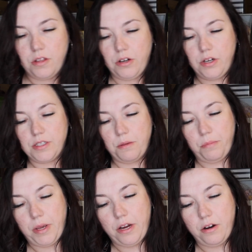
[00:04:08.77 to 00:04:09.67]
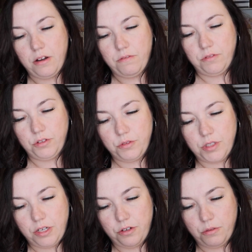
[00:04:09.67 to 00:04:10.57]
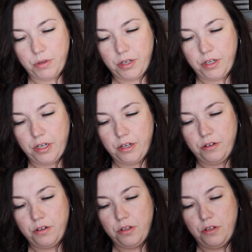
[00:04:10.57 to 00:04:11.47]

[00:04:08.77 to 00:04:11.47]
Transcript: There is a pair of loose underwear in here.